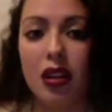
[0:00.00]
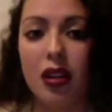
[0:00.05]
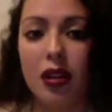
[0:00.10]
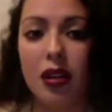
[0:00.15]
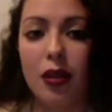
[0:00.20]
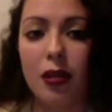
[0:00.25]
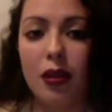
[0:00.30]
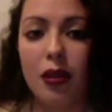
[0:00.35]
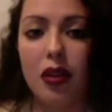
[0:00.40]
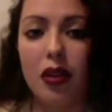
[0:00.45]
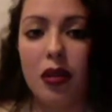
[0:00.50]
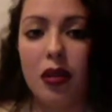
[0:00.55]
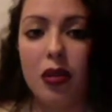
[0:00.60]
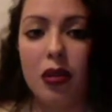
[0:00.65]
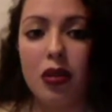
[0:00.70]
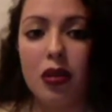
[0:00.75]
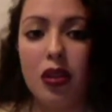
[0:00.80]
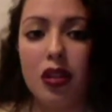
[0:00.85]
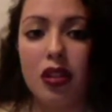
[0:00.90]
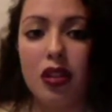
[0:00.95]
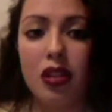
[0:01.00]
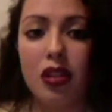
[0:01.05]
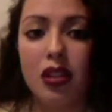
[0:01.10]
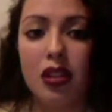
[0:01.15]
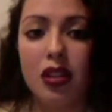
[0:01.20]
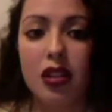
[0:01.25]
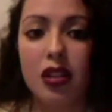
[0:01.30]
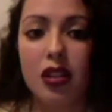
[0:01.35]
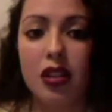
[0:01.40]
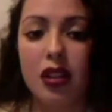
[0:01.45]
whoa.
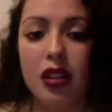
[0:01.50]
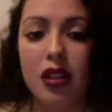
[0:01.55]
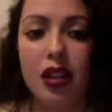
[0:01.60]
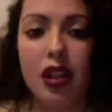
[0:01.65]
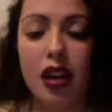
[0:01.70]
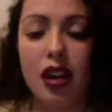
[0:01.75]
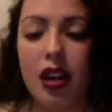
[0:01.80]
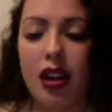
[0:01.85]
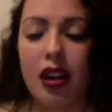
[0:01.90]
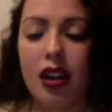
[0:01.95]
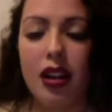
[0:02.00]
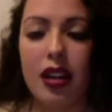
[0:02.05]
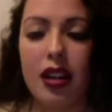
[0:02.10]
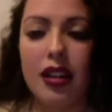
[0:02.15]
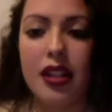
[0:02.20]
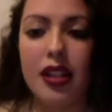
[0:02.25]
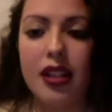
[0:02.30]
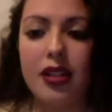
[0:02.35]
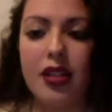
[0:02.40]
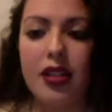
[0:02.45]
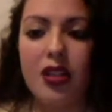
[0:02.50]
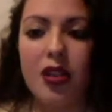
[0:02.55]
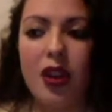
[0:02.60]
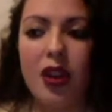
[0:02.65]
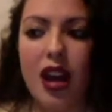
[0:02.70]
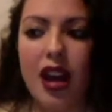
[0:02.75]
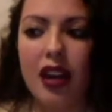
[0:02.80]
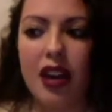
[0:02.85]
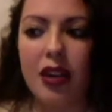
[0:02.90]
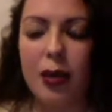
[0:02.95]
And I didn't know
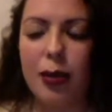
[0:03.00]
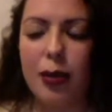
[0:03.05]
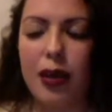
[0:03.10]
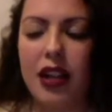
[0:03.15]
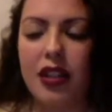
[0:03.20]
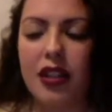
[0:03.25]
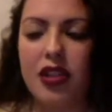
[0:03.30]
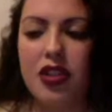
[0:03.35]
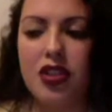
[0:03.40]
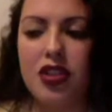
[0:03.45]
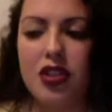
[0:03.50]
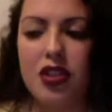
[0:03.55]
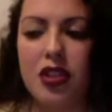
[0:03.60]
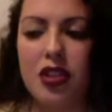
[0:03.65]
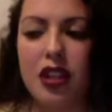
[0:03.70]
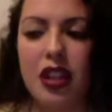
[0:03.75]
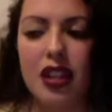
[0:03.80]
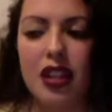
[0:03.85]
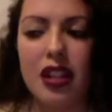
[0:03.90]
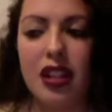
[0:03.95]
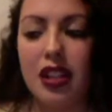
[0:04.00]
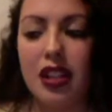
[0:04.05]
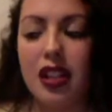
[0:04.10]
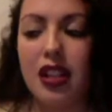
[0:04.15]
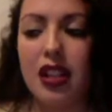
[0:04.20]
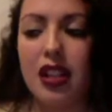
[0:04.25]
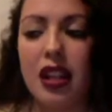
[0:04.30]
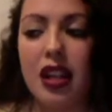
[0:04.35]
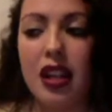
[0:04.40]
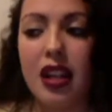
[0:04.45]
how to register it, and it
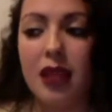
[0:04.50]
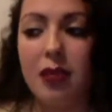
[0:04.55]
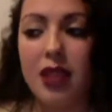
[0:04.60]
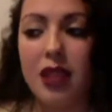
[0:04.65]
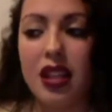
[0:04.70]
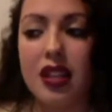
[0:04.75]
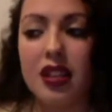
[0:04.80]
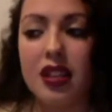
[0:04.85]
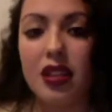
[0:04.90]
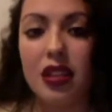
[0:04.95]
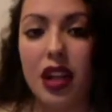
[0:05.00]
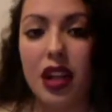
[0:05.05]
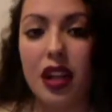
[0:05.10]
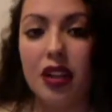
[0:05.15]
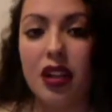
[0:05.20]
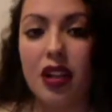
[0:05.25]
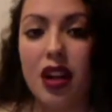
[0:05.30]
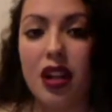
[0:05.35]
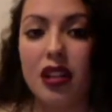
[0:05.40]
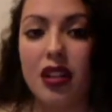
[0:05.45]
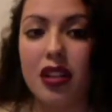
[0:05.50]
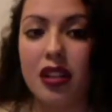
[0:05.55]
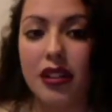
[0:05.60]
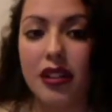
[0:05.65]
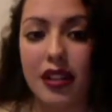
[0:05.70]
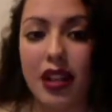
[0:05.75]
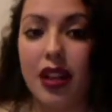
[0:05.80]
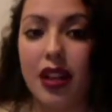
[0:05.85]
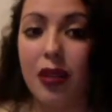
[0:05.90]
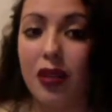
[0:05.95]
didn't hit me till later on that
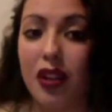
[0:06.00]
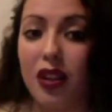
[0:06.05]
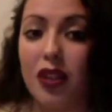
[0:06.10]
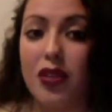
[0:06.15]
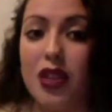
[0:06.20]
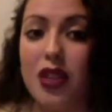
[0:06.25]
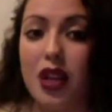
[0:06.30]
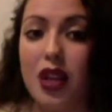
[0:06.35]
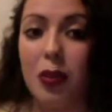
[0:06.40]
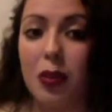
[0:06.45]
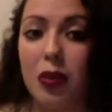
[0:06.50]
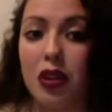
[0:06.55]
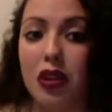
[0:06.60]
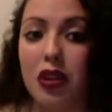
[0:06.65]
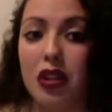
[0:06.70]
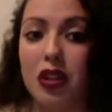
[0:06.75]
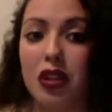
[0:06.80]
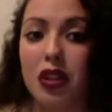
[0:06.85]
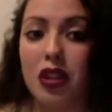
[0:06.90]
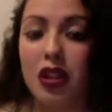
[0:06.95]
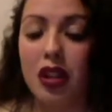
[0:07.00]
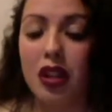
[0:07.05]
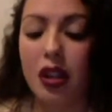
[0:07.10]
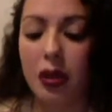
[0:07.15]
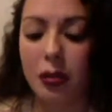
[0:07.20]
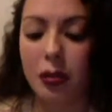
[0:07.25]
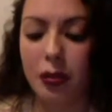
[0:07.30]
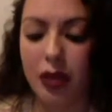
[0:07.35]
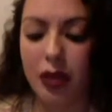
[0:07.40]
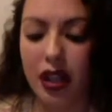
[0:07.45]
day while I was at work.
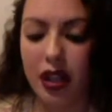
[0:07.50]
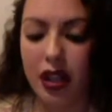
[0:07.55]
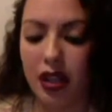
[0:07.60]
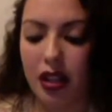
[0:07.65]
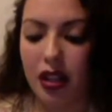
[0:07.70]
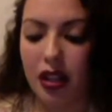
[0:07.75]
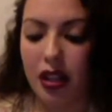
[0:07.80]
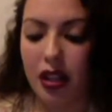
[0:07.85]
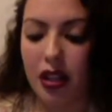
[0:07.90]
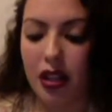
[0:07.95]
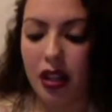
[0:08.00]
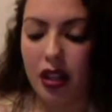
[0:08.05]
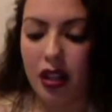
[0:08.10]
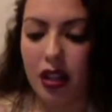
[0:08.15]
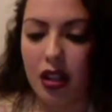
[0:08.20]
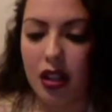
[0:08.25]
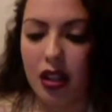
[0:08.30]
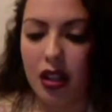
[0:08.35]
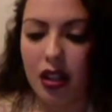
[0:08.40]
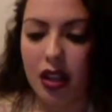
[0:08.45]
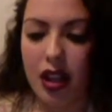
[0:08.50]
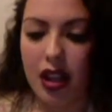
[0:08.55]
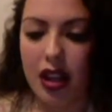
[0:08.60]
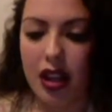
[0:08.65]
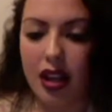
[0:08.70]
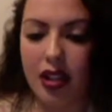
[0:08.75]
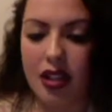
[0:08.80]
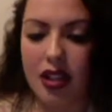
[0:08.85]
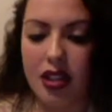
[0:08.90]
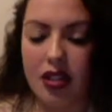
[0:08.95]
But
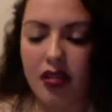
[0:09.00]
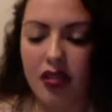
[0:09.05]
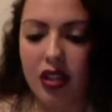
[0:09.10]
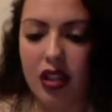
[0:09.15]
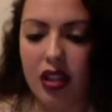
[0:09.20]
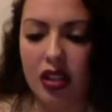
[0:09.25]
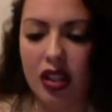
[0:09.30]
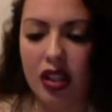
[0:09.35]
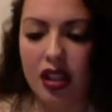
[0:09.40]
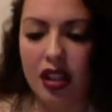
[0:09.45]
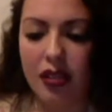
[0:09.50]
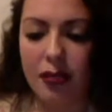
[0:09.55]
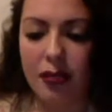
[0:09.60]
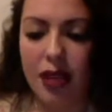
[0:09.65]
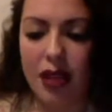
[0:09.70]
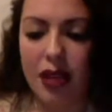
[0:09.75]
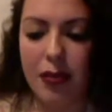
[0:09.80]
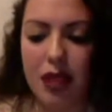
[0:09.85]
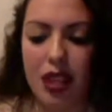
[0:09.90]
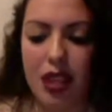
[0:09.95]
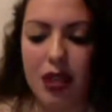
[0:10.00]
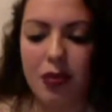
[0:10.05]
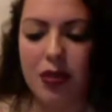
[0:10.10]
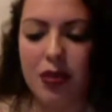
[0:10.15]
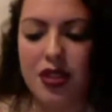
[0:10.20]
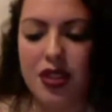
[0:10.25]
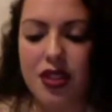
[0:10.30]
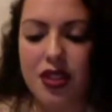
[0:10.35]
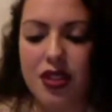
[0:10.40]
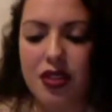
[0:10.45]
I just felt like maybe he
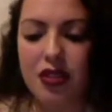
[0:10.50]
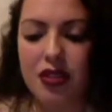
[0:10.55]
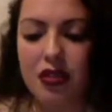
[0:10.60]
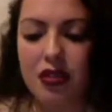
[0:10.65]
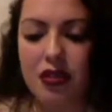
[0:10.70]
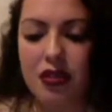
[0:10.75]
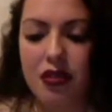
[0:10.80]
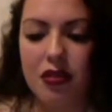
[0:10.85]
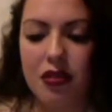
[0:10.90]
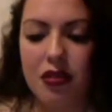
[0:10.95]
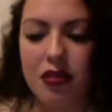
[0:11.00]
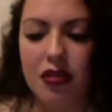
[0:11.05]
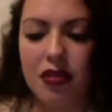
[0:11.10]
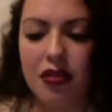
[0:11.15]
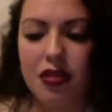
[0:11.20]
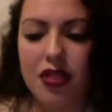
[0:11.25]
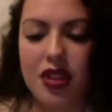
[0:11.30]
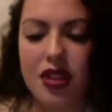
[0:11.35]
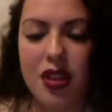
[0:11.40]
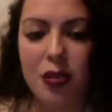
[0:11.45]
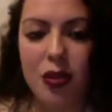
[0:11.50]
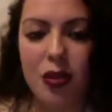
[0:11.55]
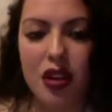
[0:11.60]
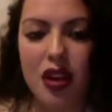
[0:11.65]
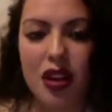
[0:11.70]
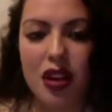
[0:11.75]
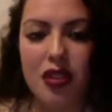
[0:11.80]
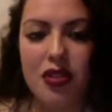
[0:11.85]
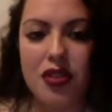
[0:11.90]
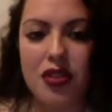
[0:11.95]
was somewhere
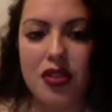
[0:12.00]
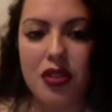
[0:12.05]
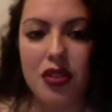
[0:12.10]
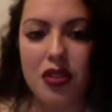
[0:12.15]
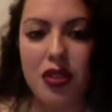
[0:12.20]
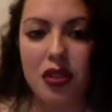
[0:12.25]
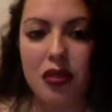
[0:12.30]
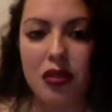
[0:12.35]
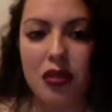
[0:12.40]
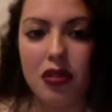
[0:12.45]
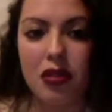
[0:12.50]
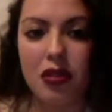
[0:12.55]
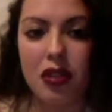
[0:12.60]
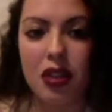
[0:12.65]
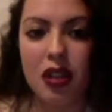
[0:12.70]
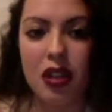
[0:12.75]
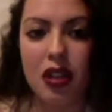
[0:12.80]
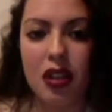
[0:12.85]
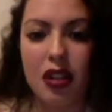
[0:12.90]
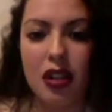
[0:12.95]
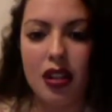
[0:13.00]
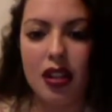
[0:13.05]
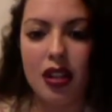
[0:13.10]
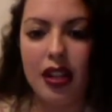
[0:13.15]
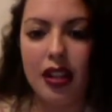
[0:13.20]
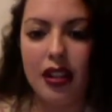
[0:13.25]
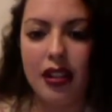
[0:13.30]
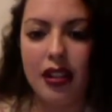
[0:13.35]
else, you know, like